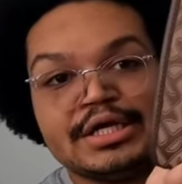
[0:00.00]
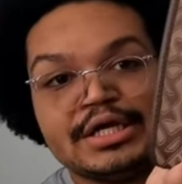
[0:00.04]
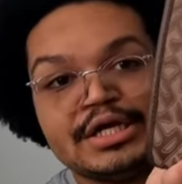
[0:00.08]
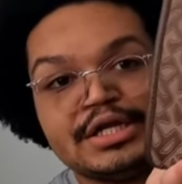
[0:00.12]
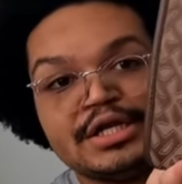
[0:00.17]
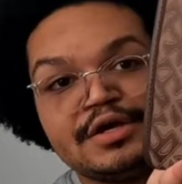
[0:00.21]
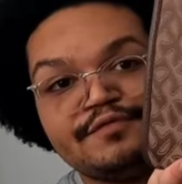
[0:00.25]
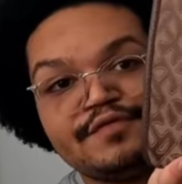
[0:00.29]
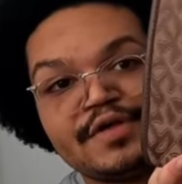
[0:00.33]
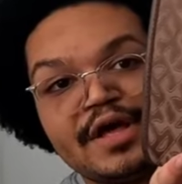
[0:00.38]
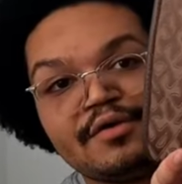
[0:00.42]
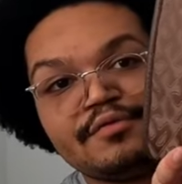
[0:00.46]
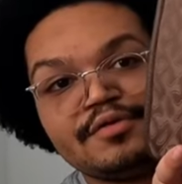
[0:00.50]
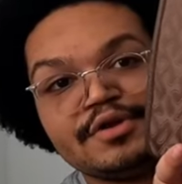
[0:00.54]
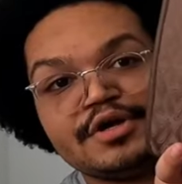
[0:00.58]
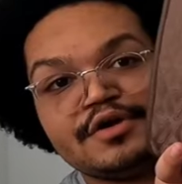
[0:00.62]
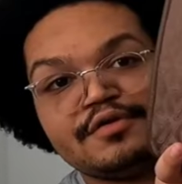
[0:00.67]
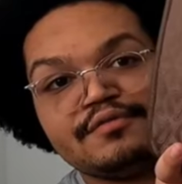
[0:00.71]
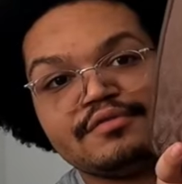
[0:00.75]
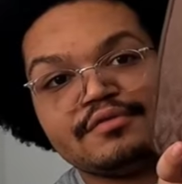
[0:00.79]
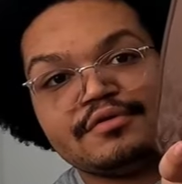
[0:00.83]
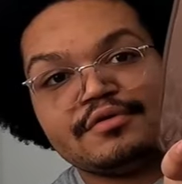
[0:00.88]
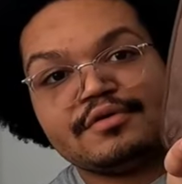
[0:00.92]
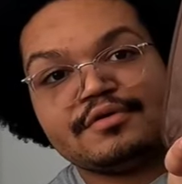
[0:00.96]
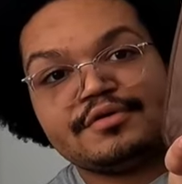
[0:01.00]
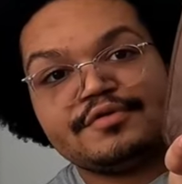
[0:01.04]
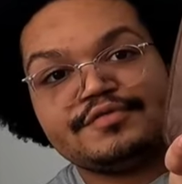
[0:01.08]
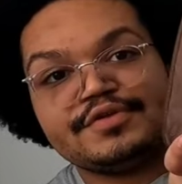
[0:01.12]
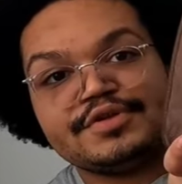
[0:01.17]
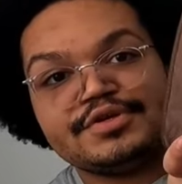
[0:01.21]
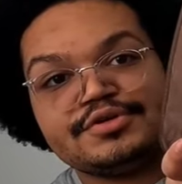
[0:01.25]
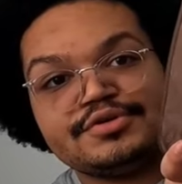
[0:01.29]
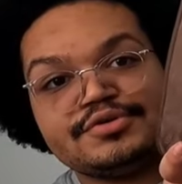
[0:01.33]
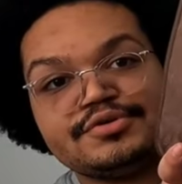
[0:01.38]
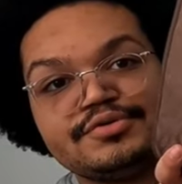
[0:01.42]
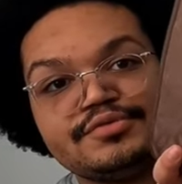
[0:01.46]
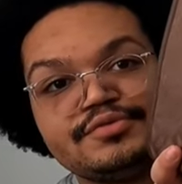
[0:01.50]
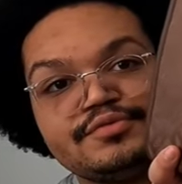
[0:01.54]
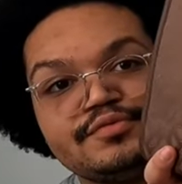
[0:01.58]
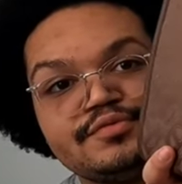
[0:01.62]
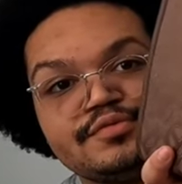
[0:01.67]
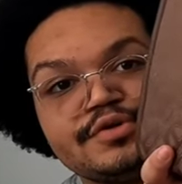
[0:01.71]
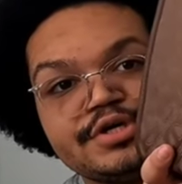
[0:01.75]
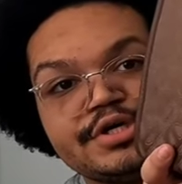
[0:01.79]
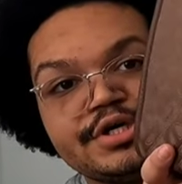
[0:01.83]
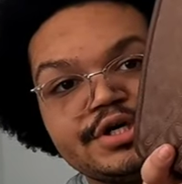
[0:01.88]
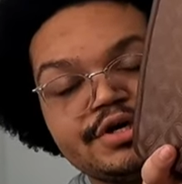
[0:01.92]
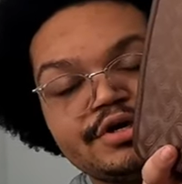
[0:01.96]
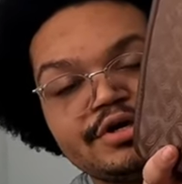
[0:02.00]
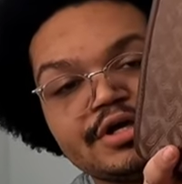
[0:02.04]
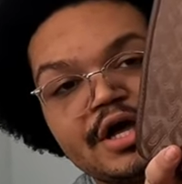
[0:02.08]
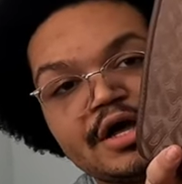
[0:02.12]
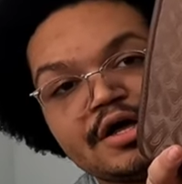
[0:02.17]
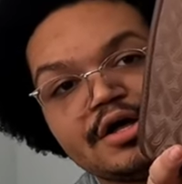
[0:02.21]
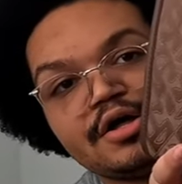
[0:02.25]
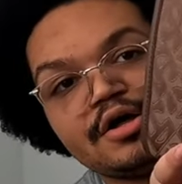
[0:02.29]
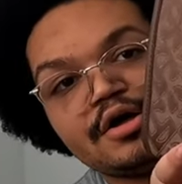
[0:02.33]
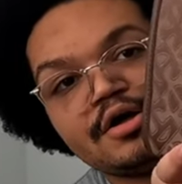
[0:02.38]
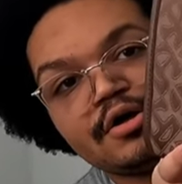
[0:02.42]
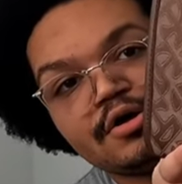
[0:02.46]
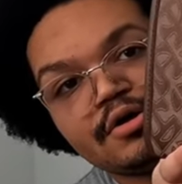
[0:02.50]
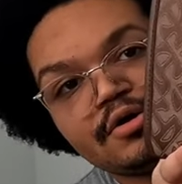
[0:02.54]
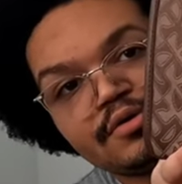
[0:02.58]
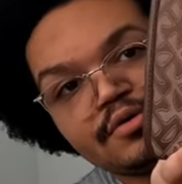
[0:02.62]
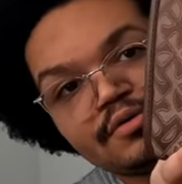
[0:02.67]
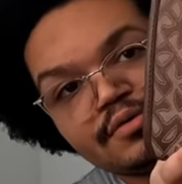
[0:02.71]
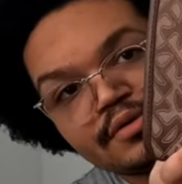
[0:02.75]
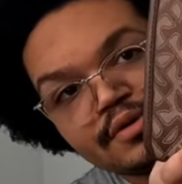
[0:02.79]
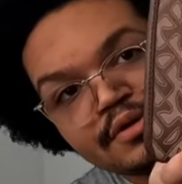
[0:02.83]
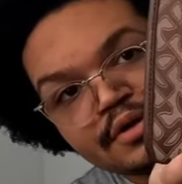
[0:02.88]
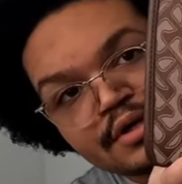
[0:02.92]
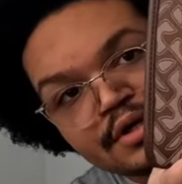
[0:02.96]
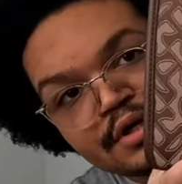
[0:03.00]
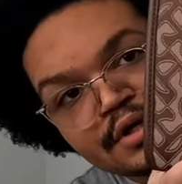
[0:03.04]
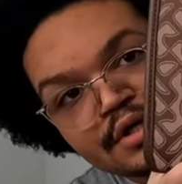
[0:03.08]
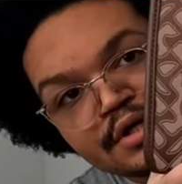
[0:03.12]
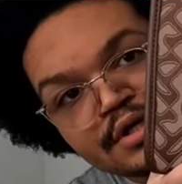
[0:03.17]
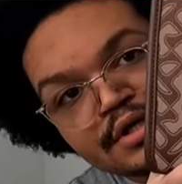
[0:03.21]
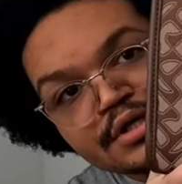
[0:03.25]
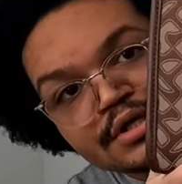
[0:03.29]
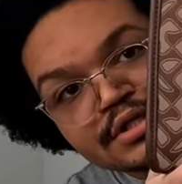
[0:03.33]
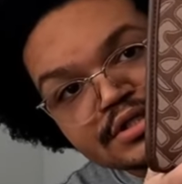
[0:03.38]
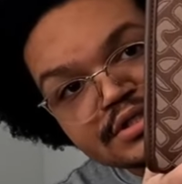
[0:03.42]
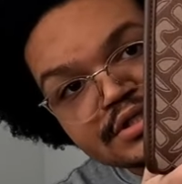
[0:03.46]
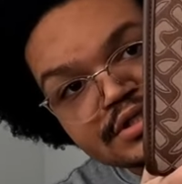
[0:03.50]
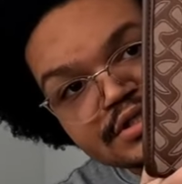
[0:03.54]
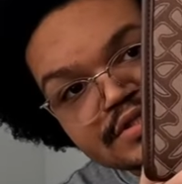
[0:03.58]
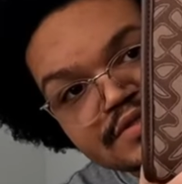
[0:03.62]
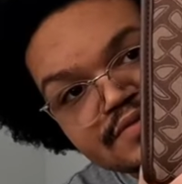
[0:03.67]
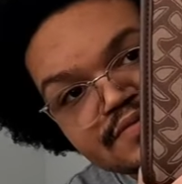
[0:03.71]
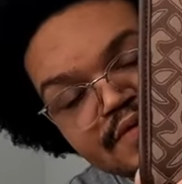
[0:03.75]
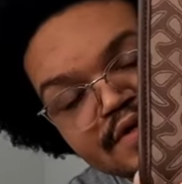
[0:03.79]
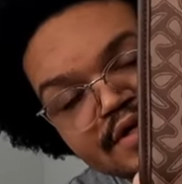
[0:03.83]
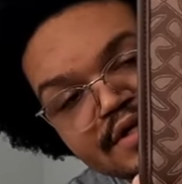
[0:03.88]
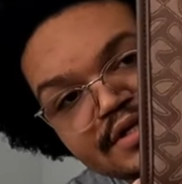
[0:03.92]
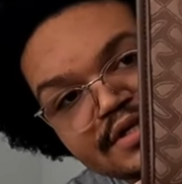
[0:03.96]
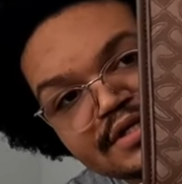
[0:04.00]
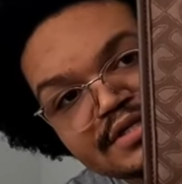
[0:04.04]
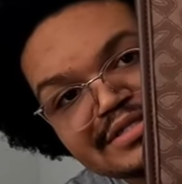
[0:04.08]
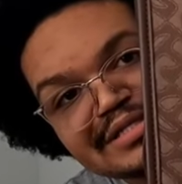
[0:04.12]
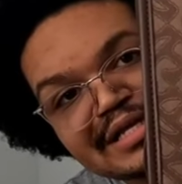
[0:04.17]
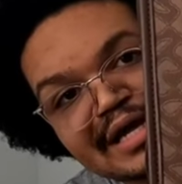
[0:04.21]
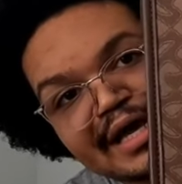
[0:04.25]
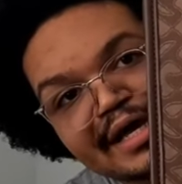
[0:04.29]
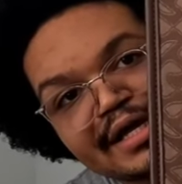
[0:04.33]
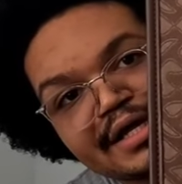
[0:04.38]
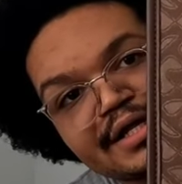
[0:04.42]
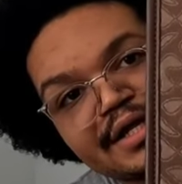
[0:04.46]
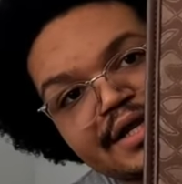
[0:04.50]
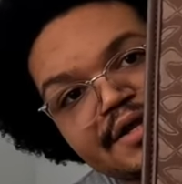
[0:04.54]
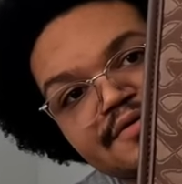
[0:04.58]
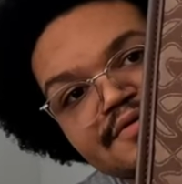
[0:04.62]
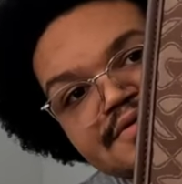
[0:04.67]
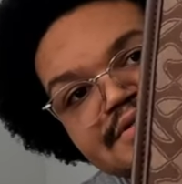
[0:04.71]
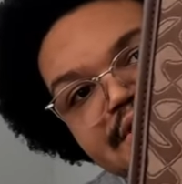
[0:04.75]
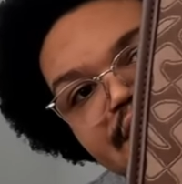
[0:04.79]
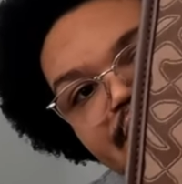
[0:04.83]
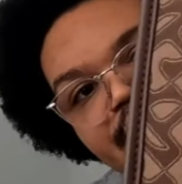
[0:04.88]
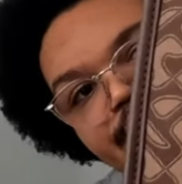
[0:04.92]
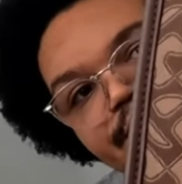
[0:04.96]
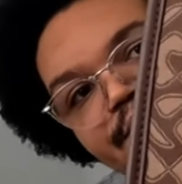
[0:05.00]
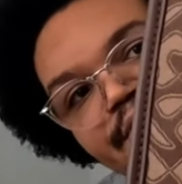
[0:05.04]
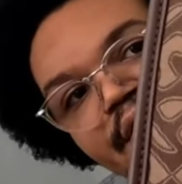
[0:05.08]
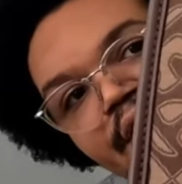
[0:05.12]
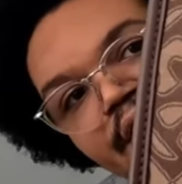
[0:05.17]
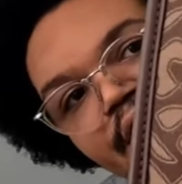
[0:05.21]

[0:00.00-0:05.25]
And if y'all were looking for a review, here y'all go. This is what it looks like close up,